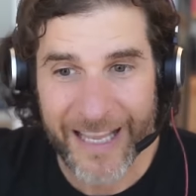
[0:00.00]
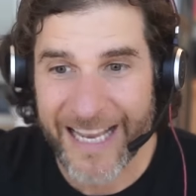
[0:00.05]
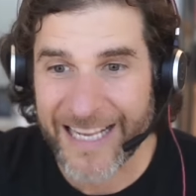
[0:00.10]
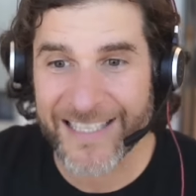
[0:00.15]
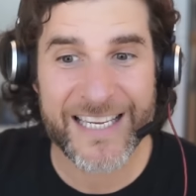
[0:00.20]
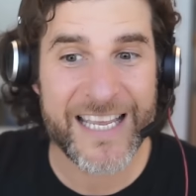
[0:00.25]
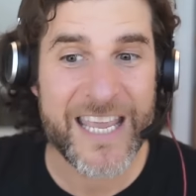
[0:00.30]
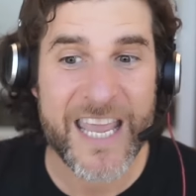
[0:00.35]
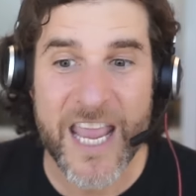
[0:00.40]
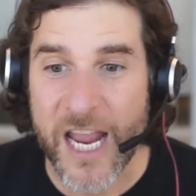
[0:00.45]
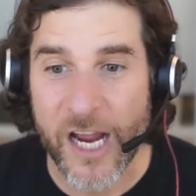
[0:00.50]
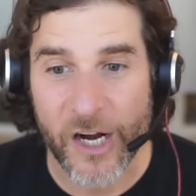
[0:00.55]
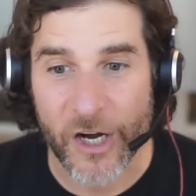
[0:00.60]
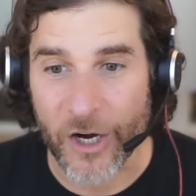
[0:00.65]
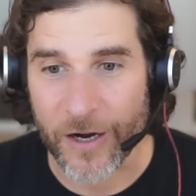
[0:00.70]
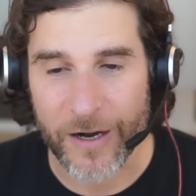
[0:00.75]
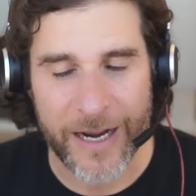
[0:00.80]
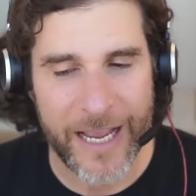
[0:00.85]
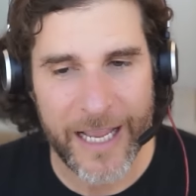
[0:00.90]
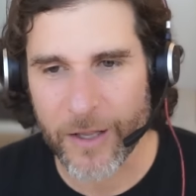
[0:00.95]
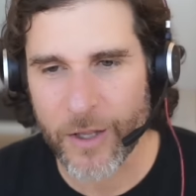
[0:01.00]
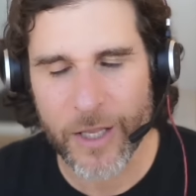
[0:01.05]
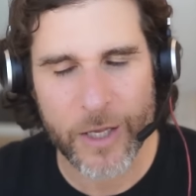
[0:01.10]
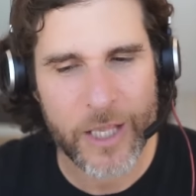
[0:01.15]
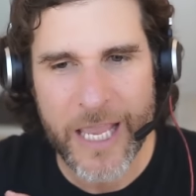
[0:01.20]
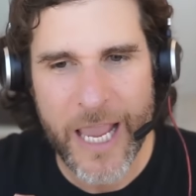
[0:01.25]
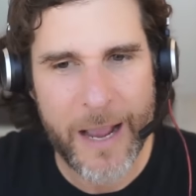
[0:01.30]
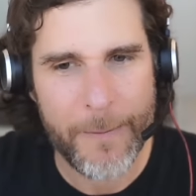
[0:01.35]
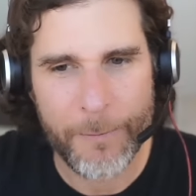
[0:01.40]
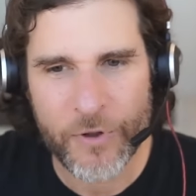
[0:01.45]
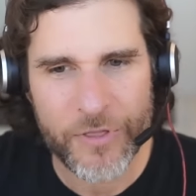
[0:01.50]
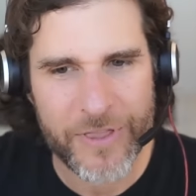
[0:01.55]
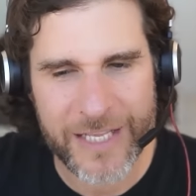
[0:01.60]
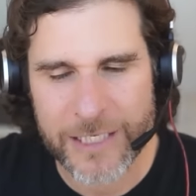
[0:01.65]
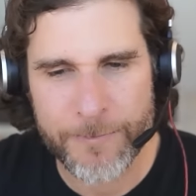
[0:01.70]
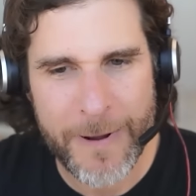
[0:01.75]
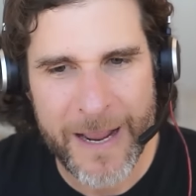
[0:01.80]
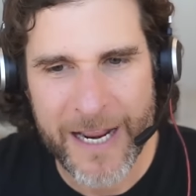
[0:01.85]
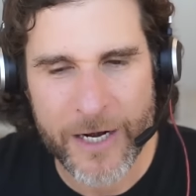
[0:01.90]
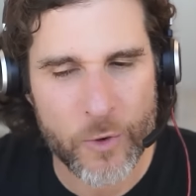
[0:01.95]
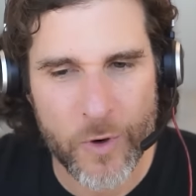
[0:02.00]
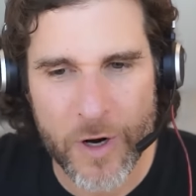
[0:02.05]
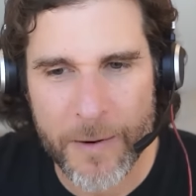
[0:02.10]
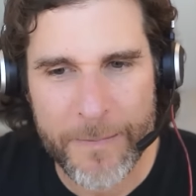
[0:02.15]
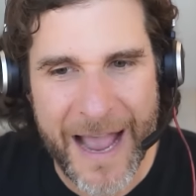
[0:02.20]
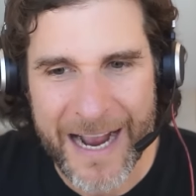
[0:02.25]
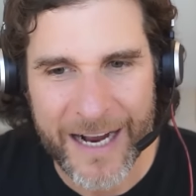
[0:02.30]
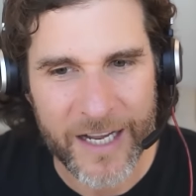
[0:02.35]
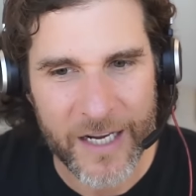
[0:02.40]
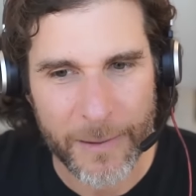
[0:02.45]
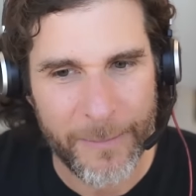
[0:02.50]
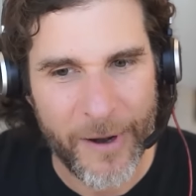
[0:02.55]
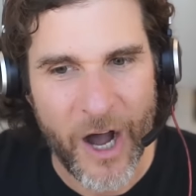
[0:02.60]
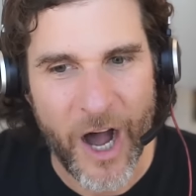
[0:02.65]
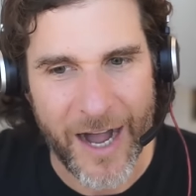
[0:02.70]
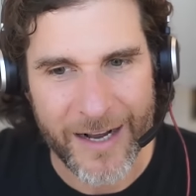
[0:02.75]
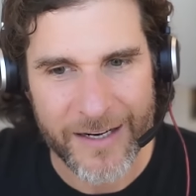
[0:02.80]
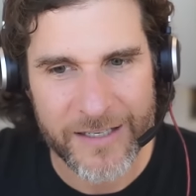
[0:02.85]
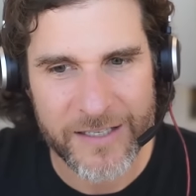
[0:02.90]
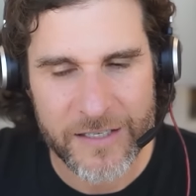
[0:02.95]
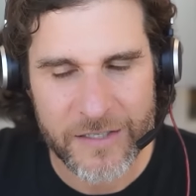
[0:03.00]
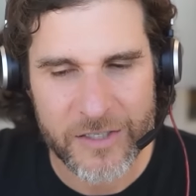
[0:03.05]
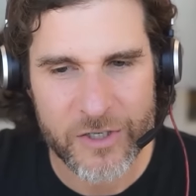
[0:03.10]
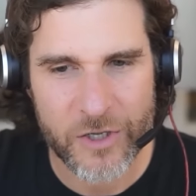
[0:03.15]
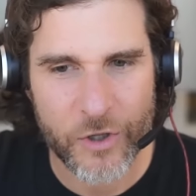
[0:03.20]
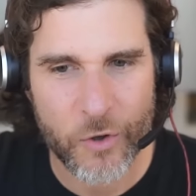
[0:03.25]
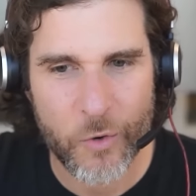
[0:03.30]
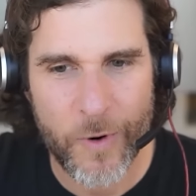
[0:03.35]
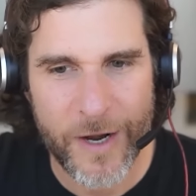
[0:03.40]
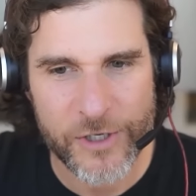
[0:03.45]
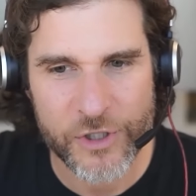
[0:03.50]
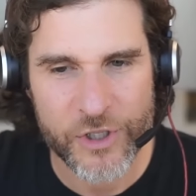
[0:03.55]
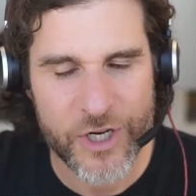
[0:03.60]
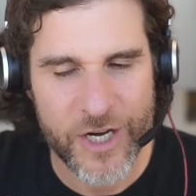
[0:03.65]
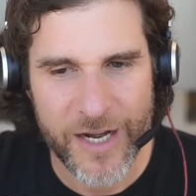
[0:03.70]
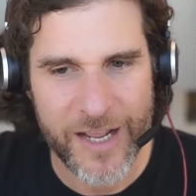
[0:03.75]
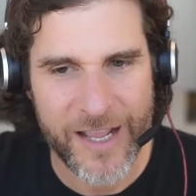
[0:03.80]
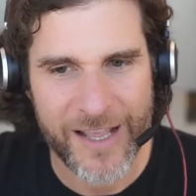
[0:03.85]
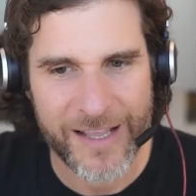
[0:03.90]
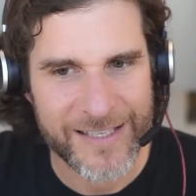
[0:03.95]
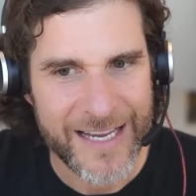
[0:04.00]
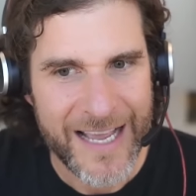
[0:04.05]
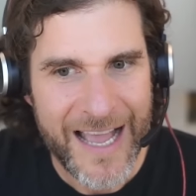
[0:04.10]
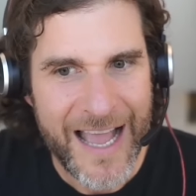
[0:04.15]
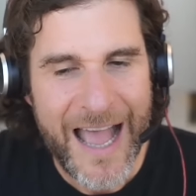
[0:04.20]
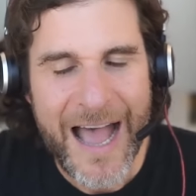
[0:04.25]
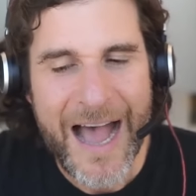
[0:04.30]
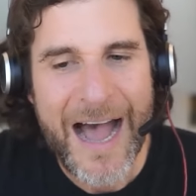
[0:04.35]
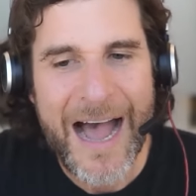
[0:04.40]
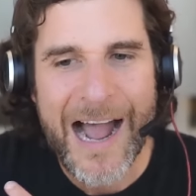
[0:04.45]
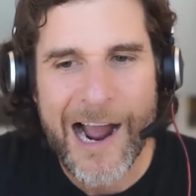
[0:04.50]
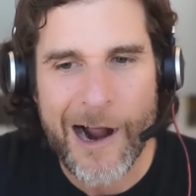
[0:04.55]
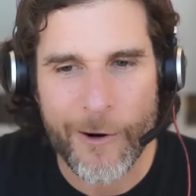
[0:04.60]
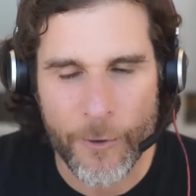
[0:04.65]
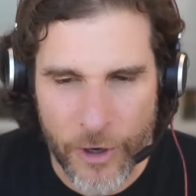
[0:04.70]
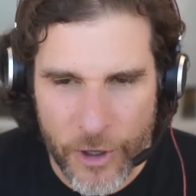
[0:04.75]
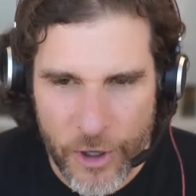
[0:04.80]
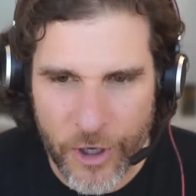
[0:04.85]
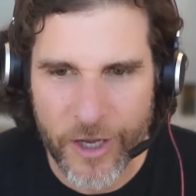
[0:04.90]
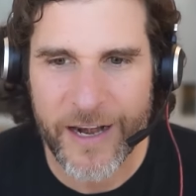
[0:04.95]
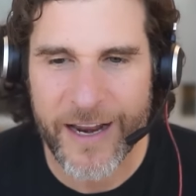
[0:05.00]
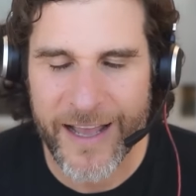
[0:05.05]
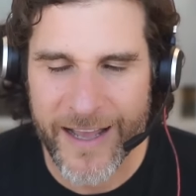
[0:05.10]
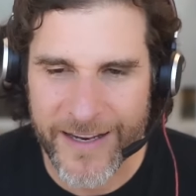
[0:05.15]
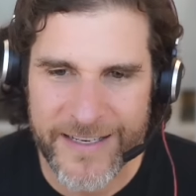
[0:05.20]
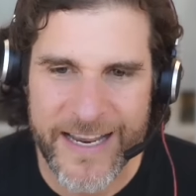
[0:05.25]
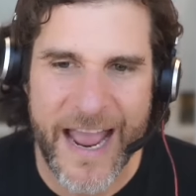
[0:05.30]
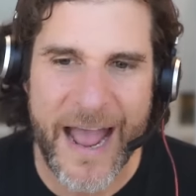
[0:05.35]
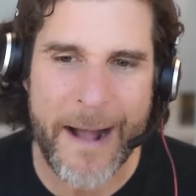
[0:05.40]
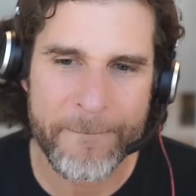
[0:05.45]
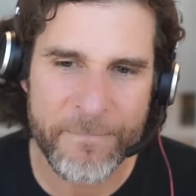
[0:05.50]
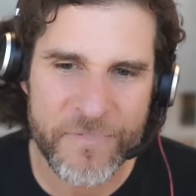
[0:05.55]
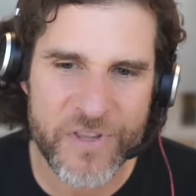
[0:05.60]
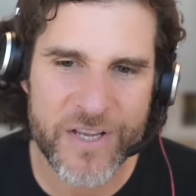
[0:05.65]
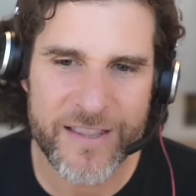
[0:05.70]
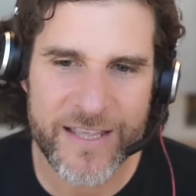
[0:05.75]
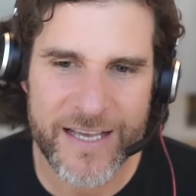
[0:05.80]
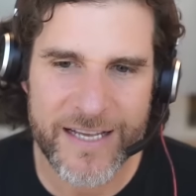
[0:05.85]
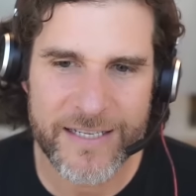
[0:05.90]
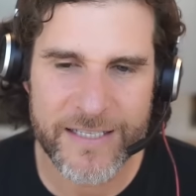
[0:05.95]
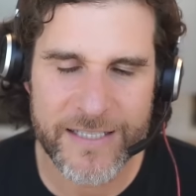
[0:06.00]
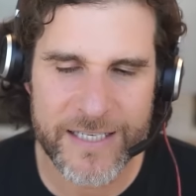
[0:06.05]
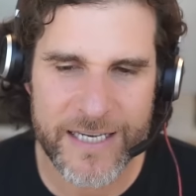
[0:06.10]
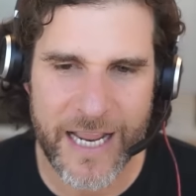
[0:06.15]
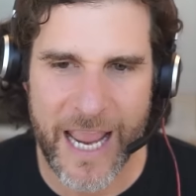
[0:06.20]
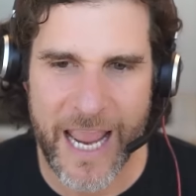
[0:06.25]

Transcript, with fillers: It's here. It, you can't put this Pandora back in a box. So the question is, how are you going to adapt to this?